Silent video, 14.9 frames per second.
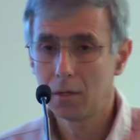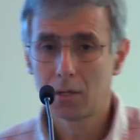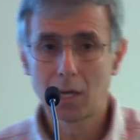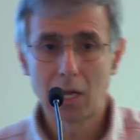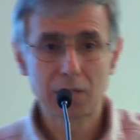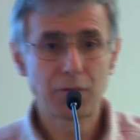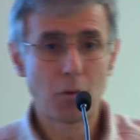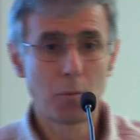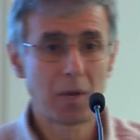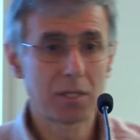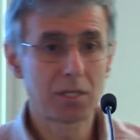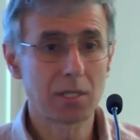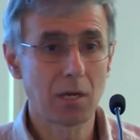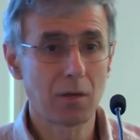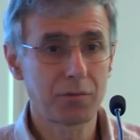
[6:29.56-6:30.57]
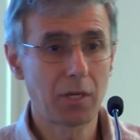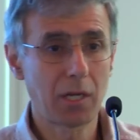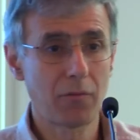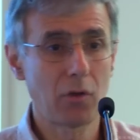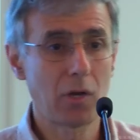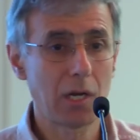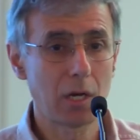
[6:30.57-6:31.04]
As for myself, to
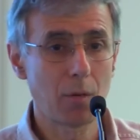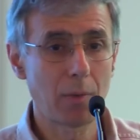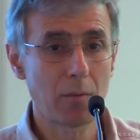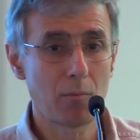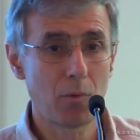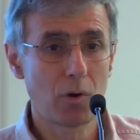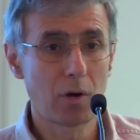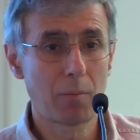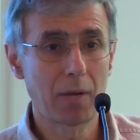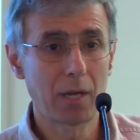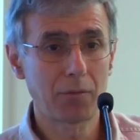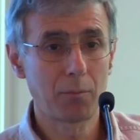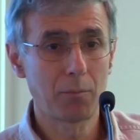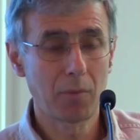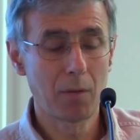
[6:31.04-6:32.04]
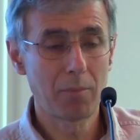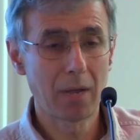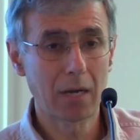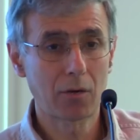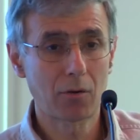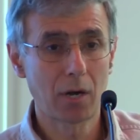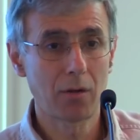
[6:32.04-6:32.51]
give you a little bit more about my
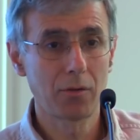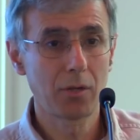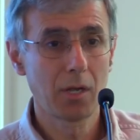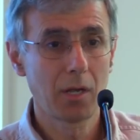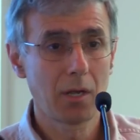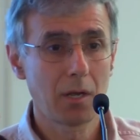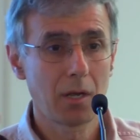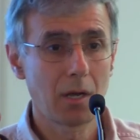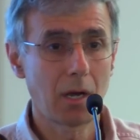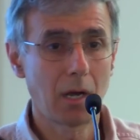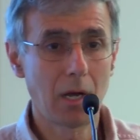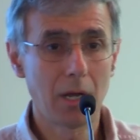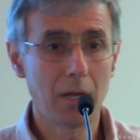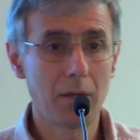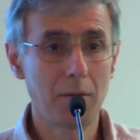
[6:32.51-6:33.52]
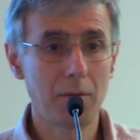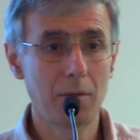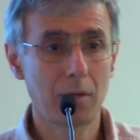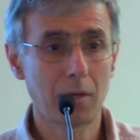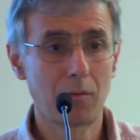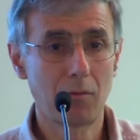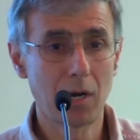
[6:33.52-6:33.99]
background, I
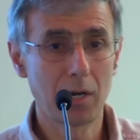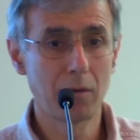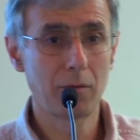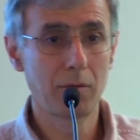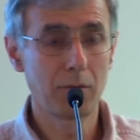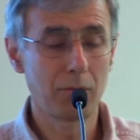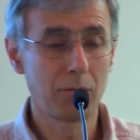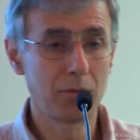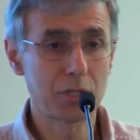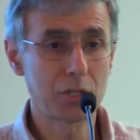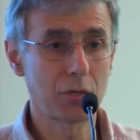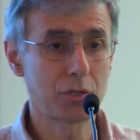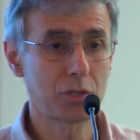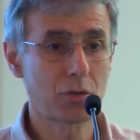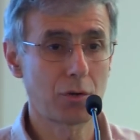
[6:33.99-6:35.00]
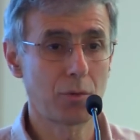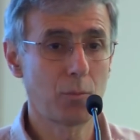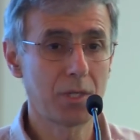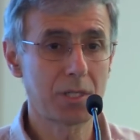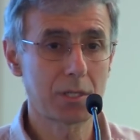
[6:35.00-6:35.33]
run a research group.